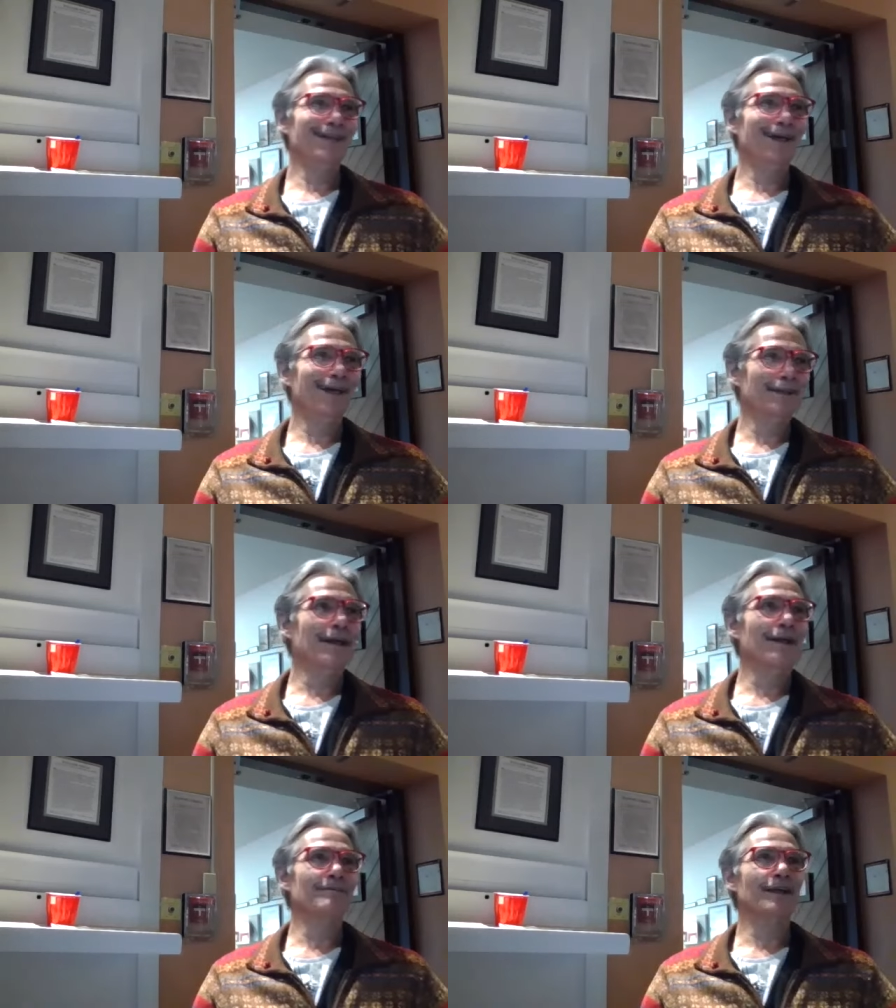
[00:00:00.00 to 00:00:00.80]
a lot of
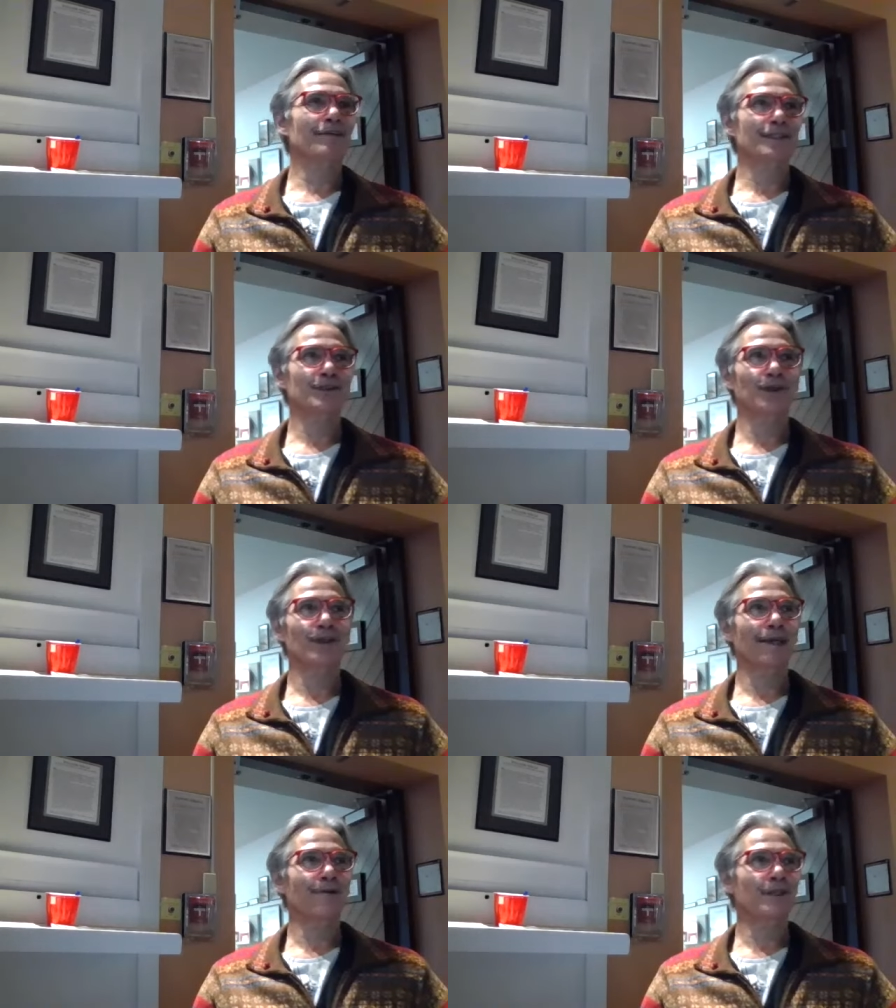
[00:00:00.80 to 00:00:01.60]
times I was
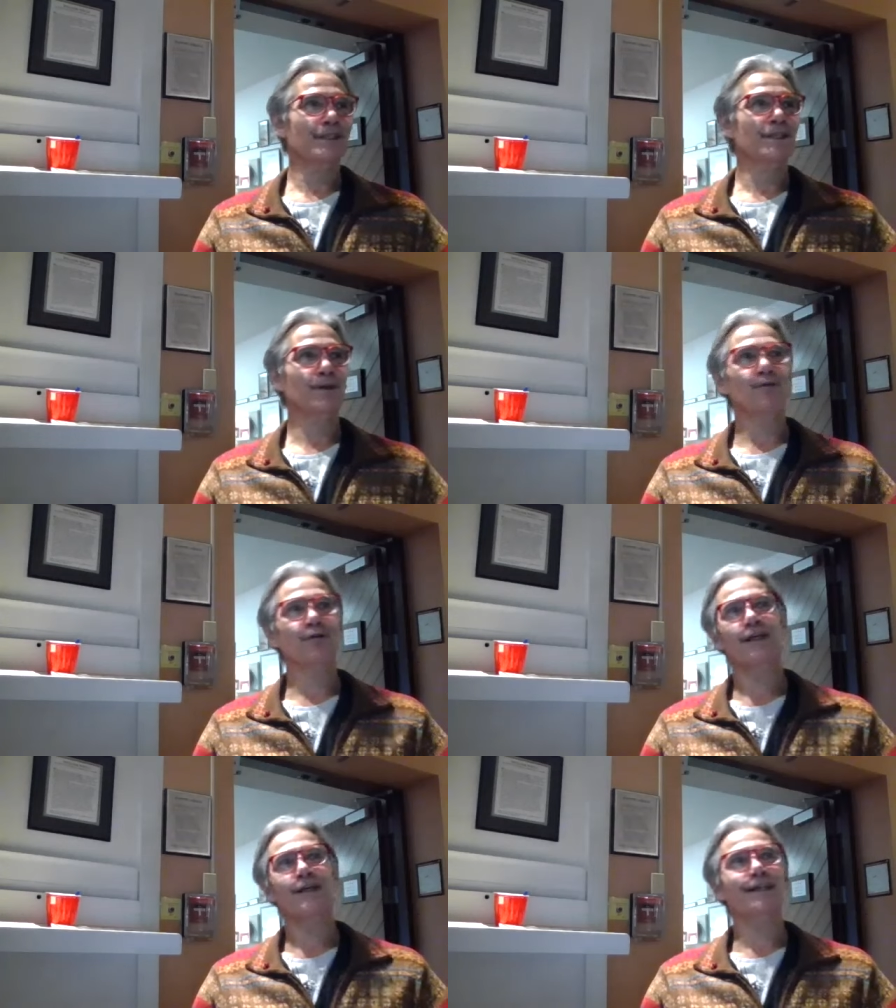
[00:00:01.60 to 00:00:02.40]
told I wasn't a
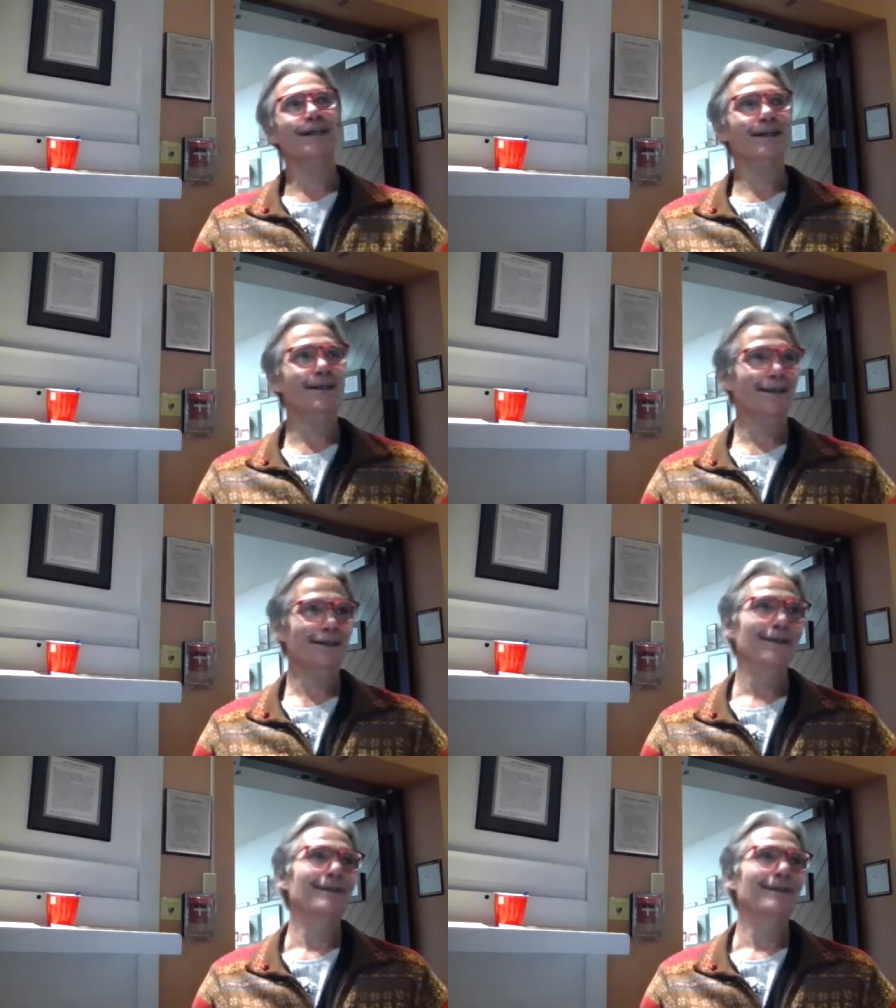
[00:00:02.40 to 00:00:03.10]
real Indian.